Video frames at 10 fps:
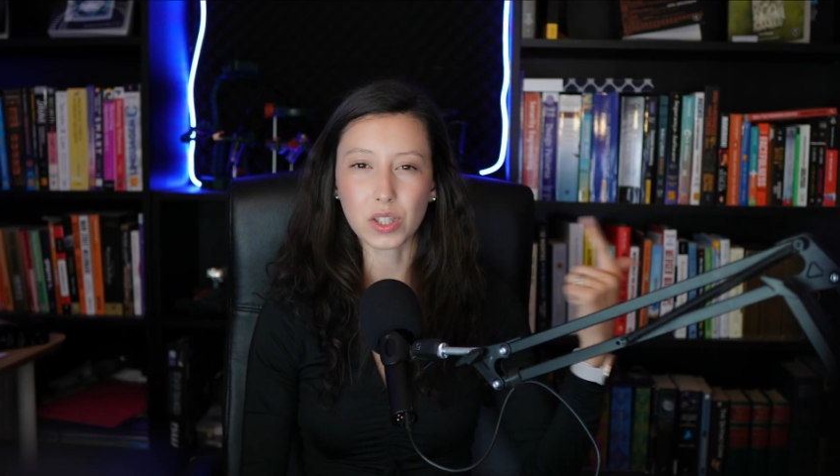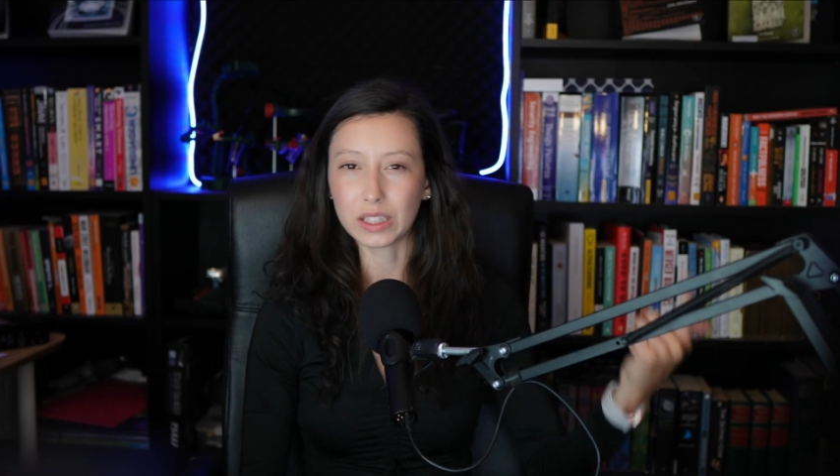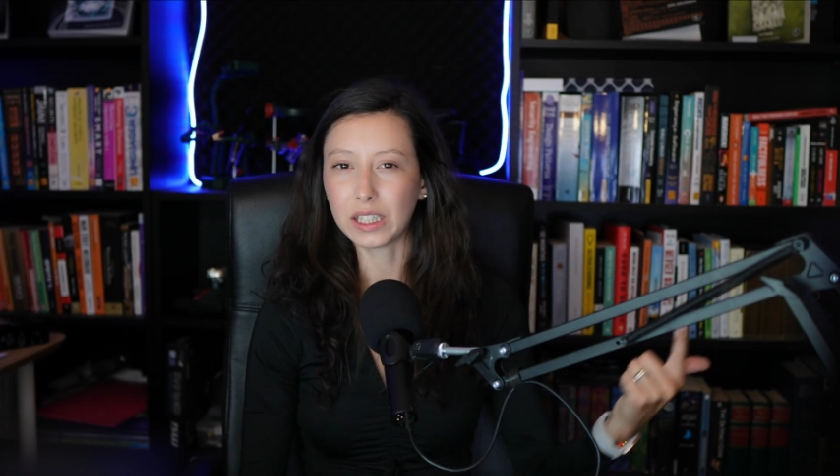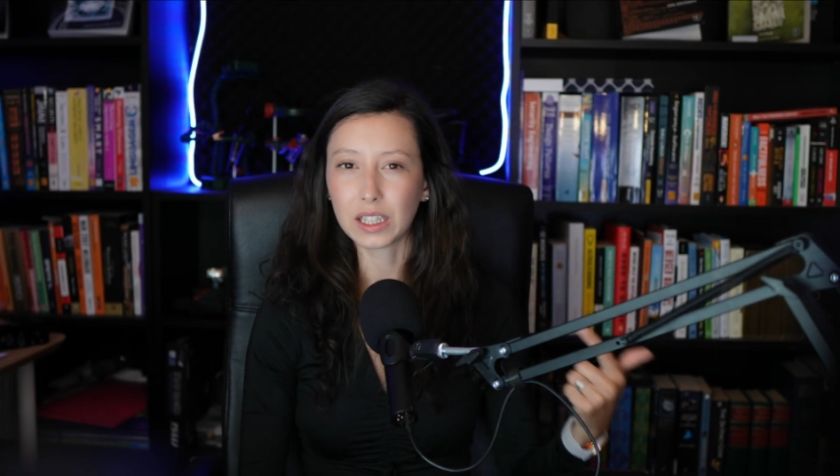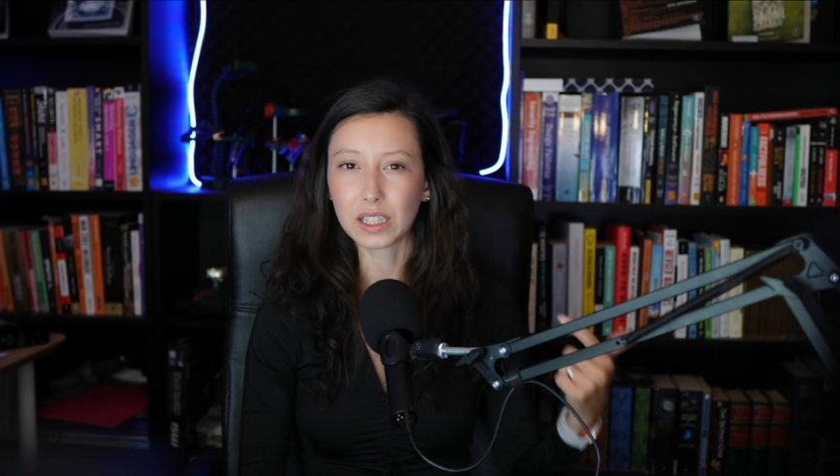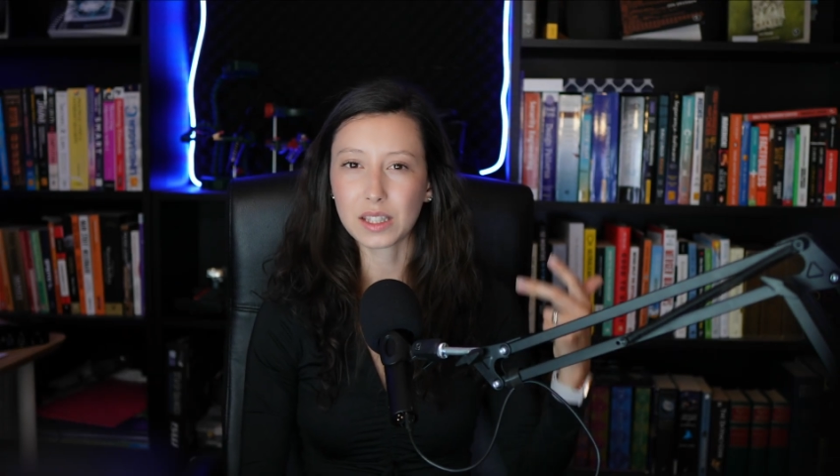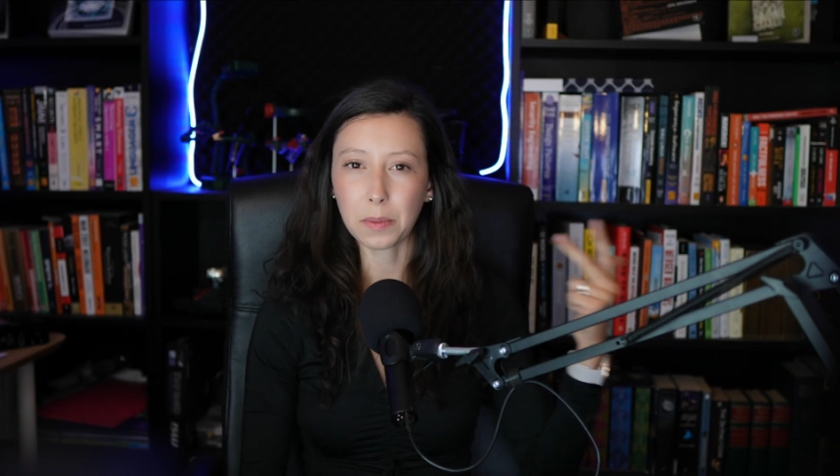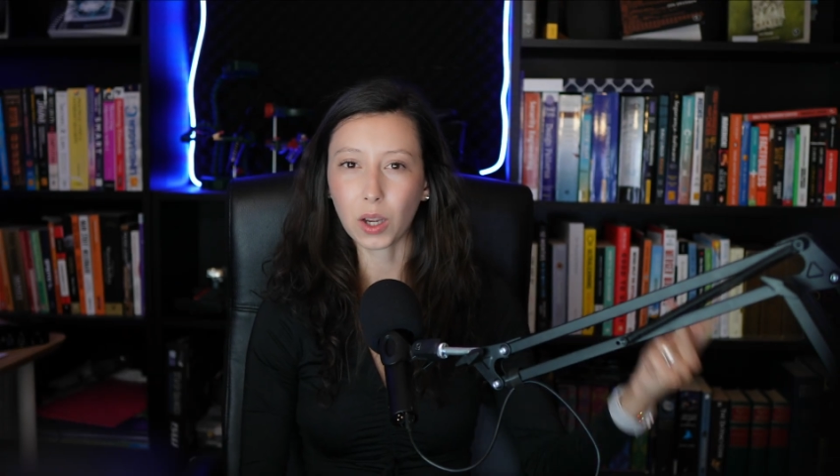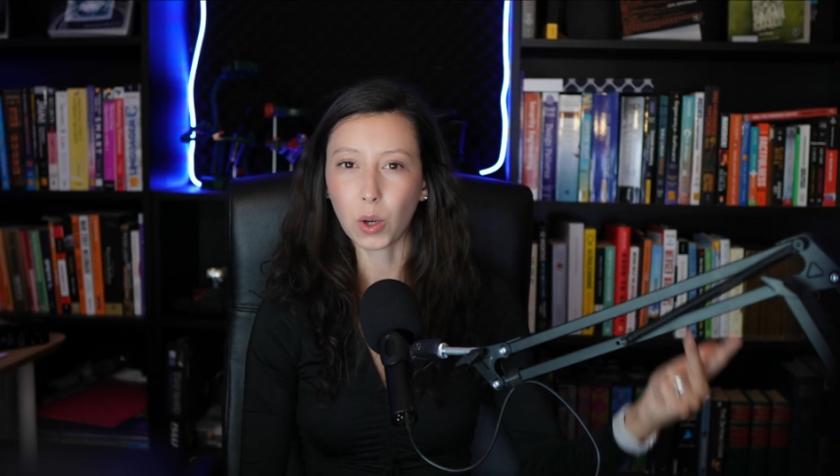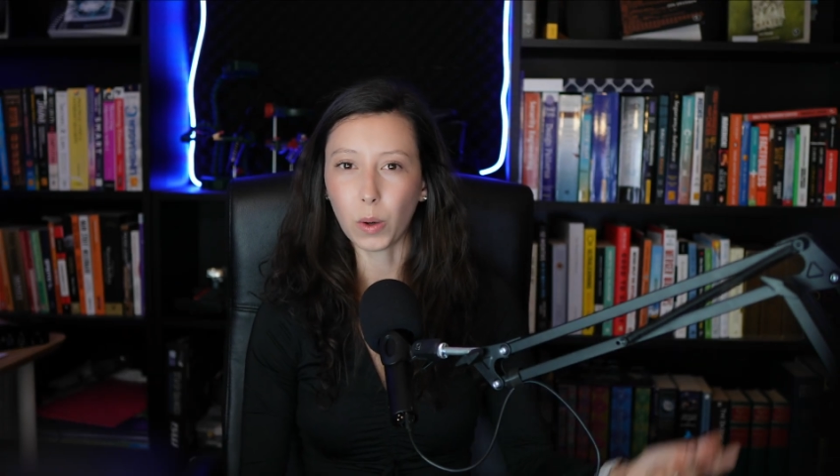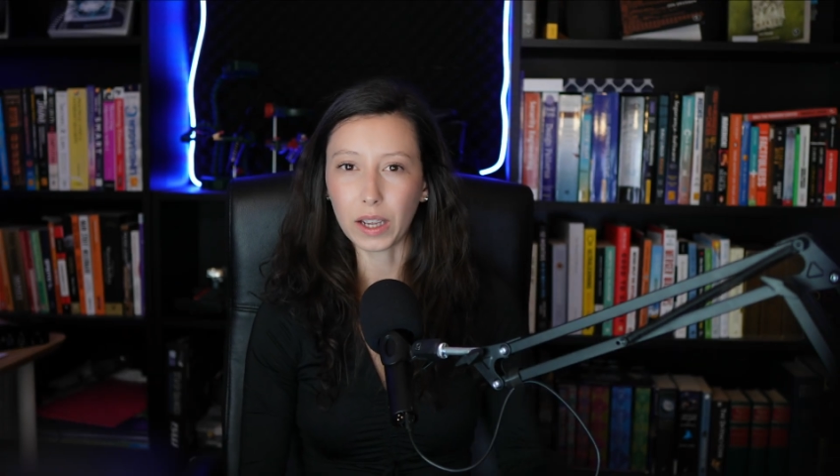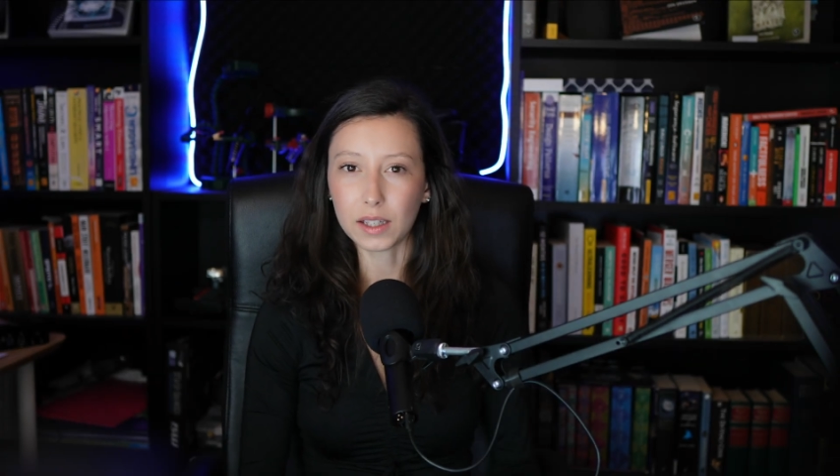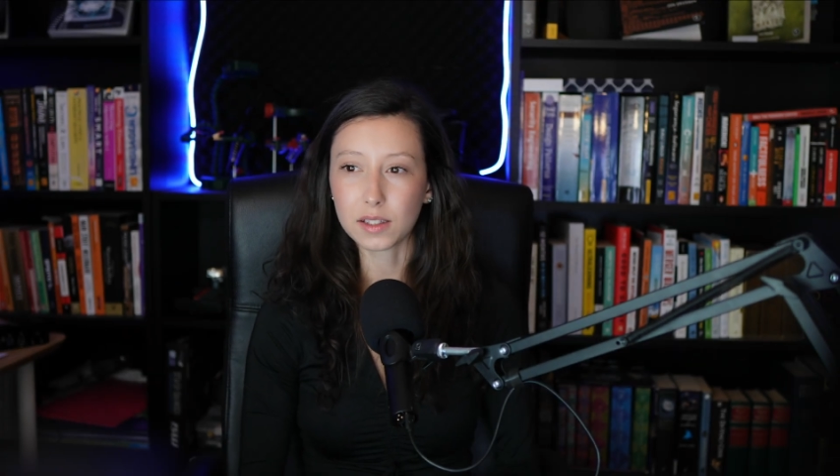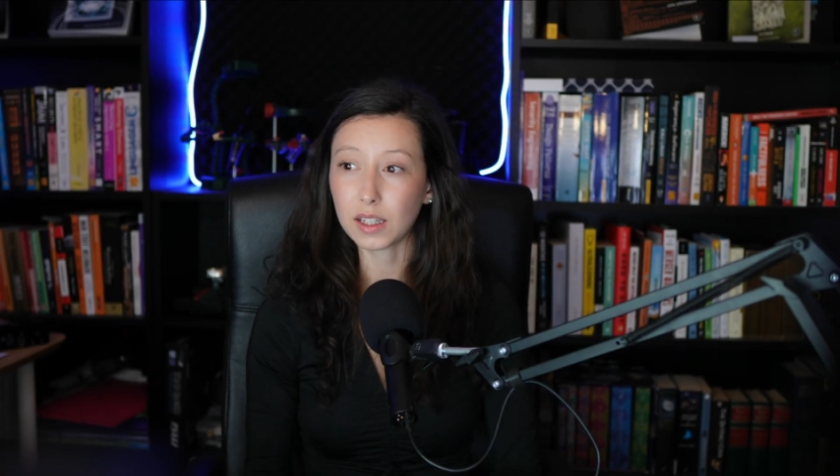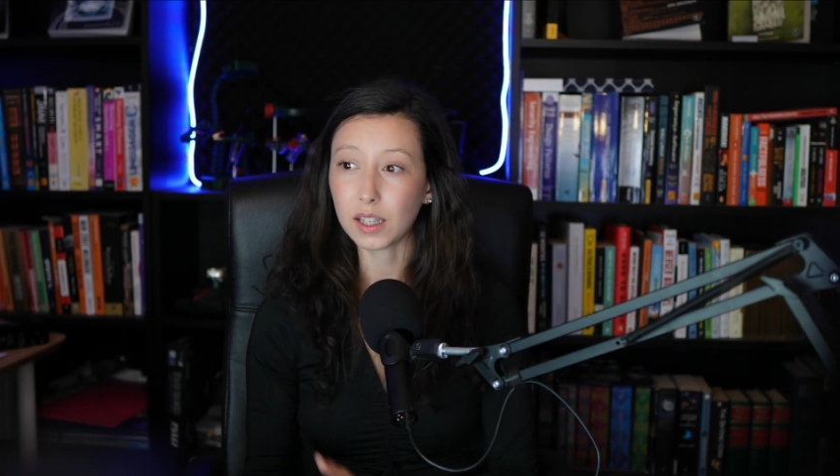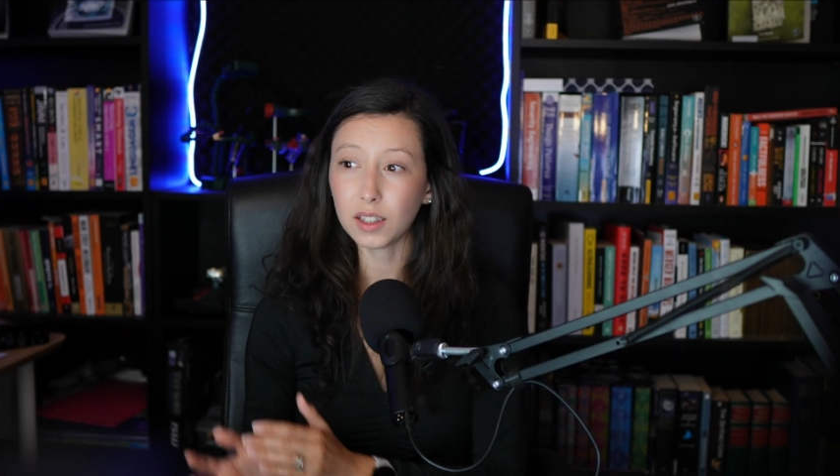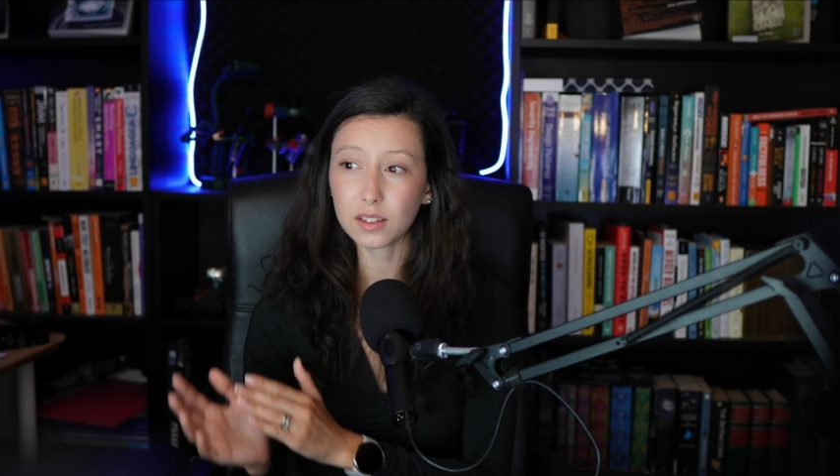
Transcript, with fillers: Linux, macOS, and